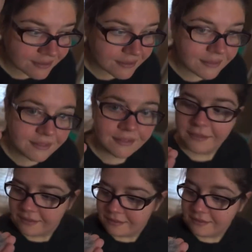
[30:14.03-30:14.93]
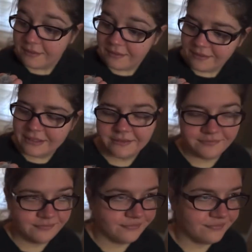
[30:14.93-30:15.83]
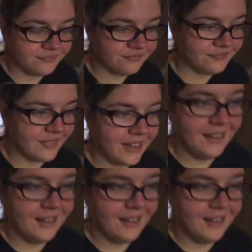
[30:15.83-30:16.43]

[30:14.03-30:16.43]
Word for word: Look at that. That just came